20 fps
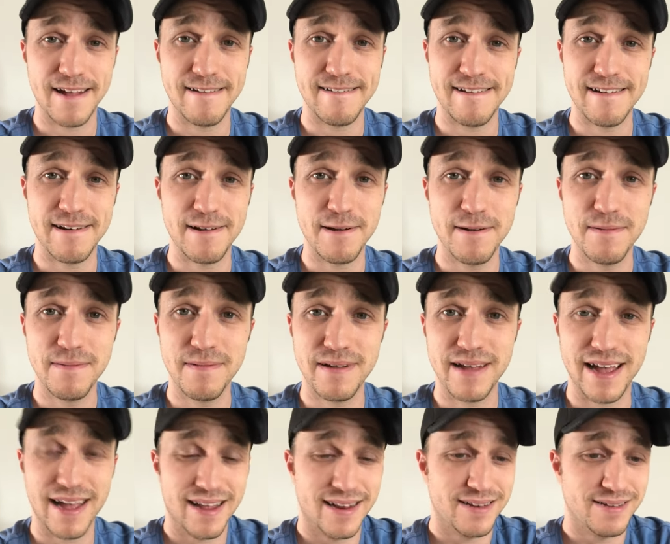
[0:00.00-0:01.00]
you know,
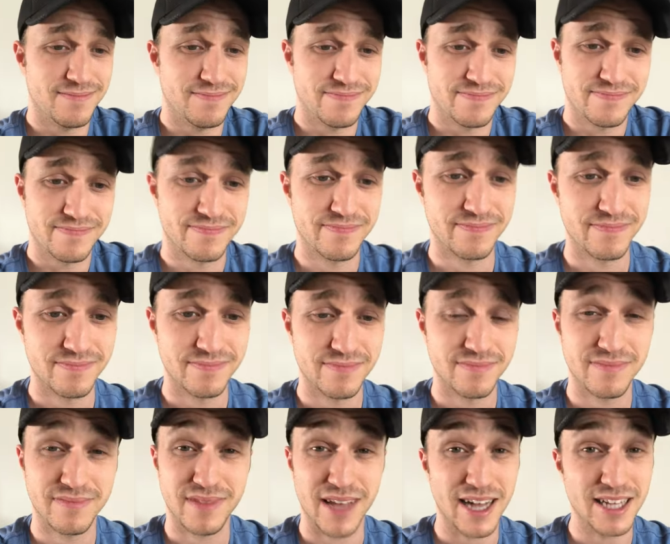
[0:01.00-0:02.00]
and
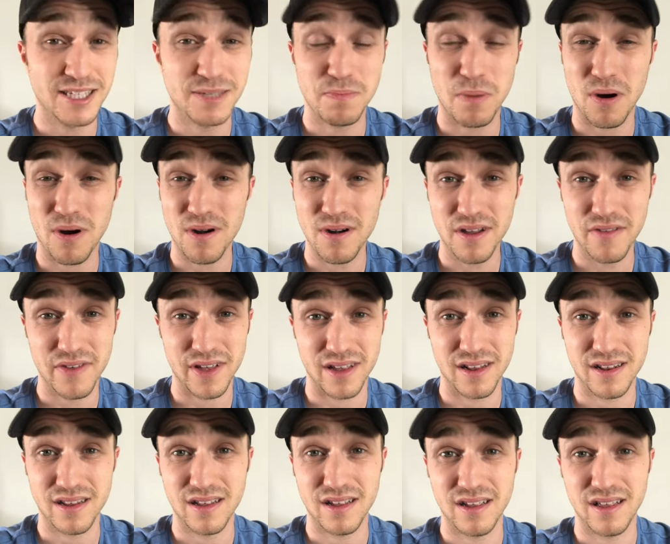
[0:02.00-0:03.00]
that's part of it.
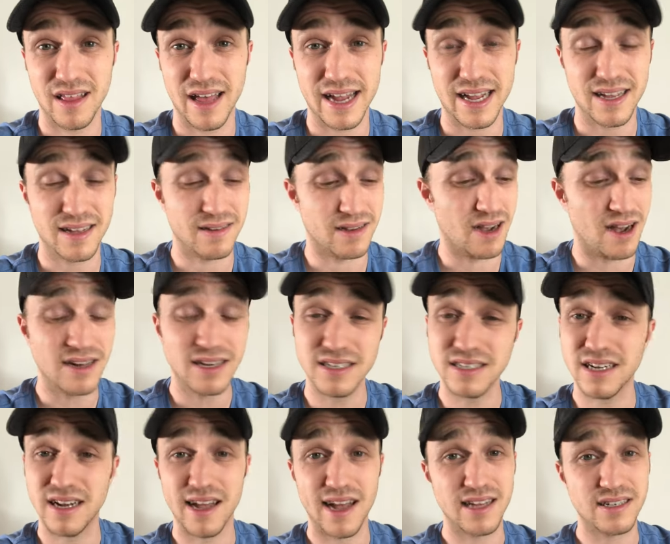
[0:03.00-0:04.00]
Like, God
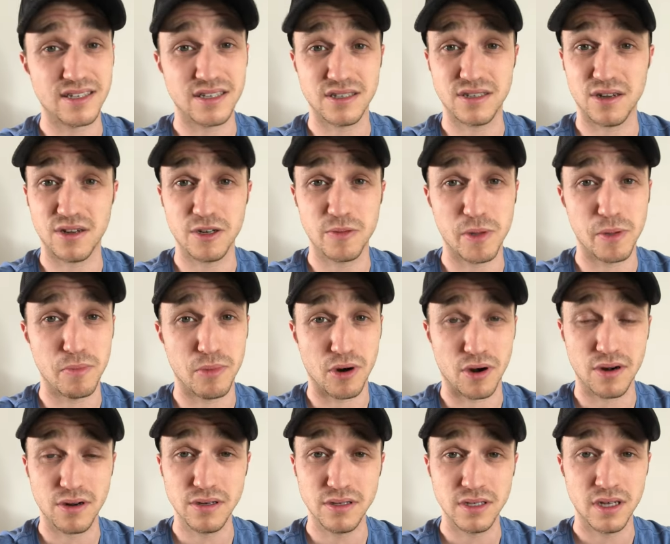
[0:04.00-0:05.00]
doesn't ask us all to be
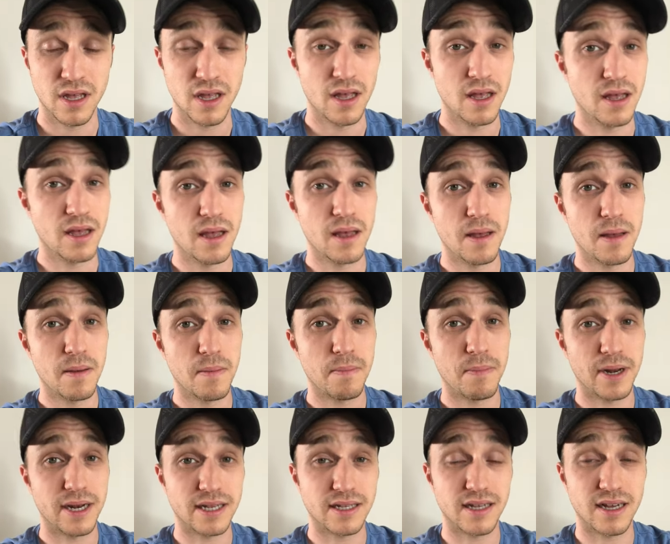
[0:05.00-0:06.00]
martyrs,
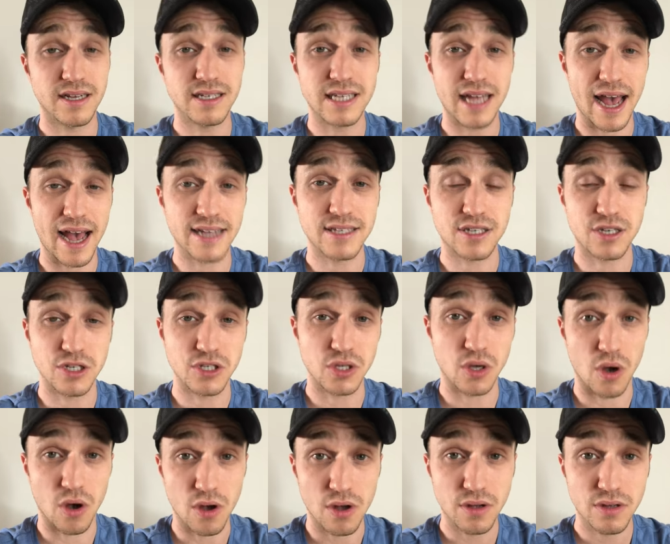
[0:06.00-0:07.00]
but He does ask us
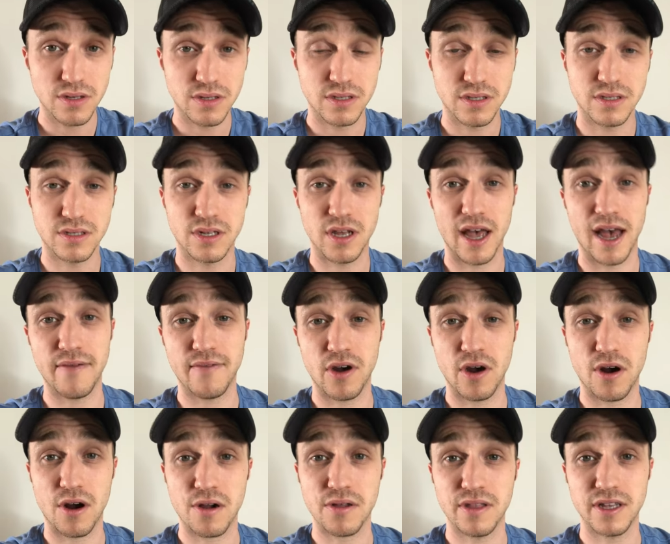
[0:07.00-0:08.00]
all to have a
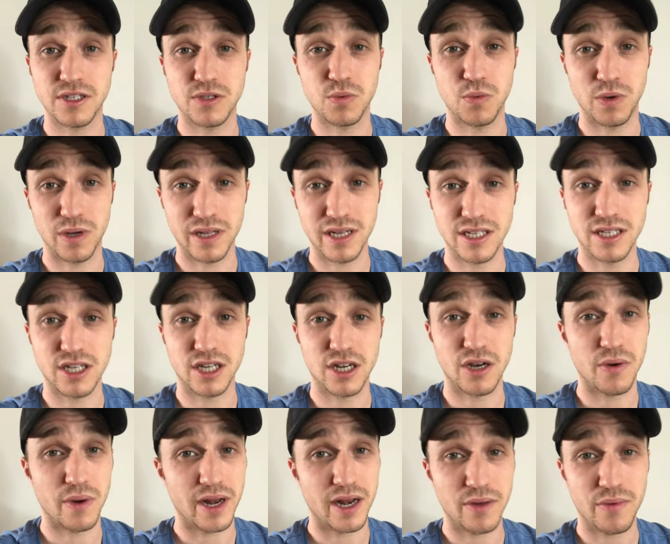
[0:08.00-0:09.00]
heart that's willing to
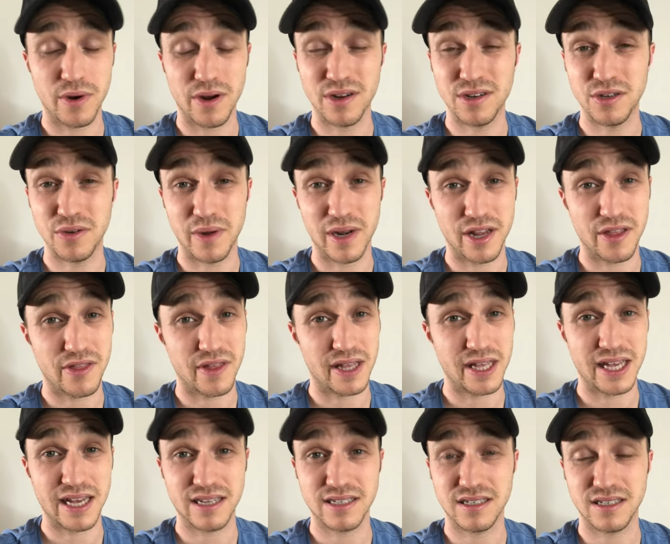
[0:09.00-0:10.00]
go anywhere and do anything
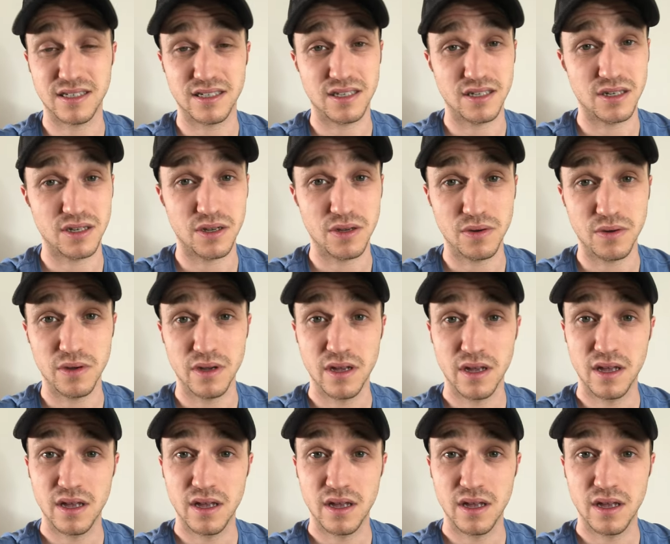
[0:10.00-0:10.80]
He asks us to do.